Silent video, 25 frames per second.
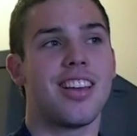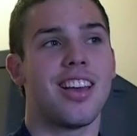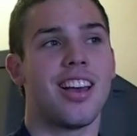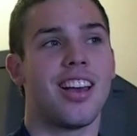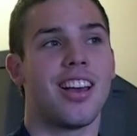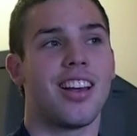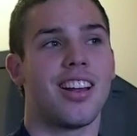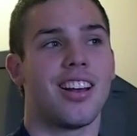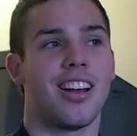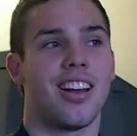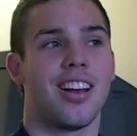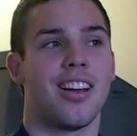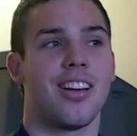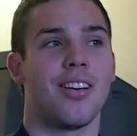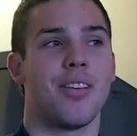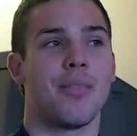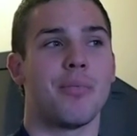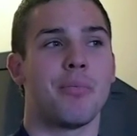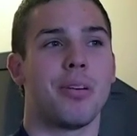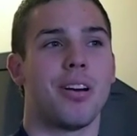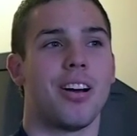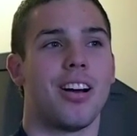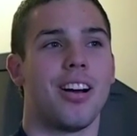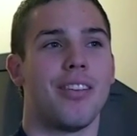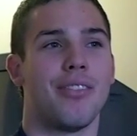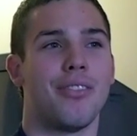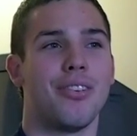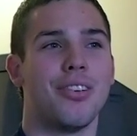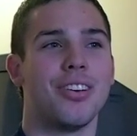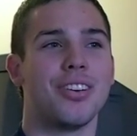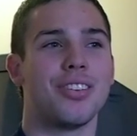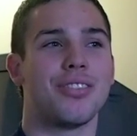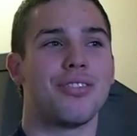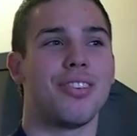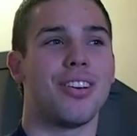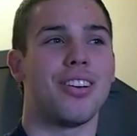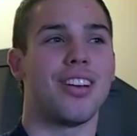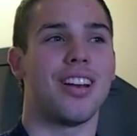Yeah, but I've
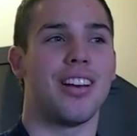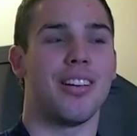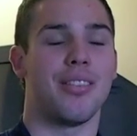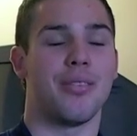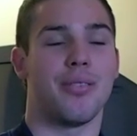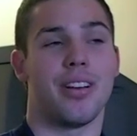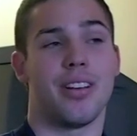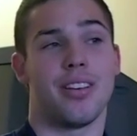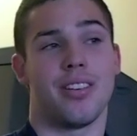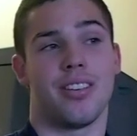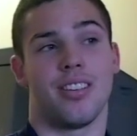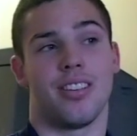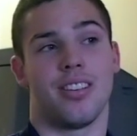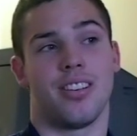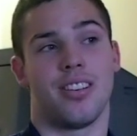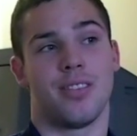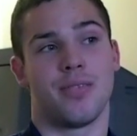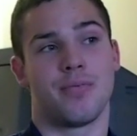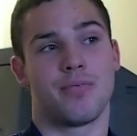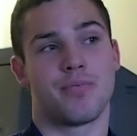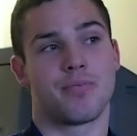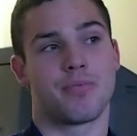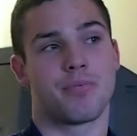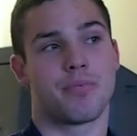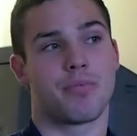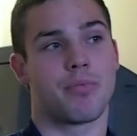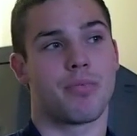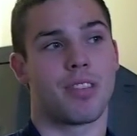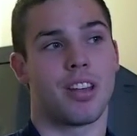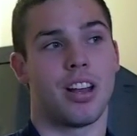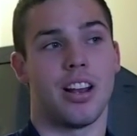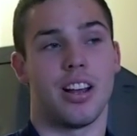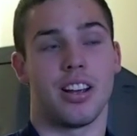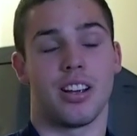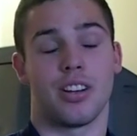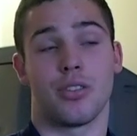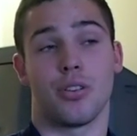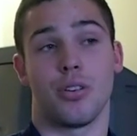always felt like when,
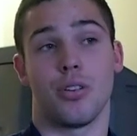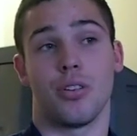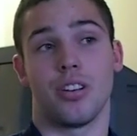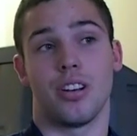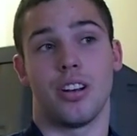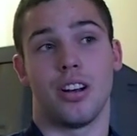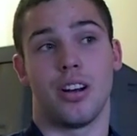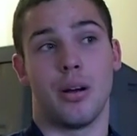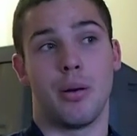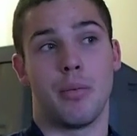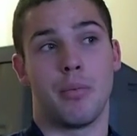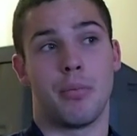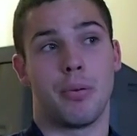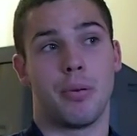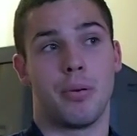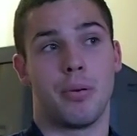growing up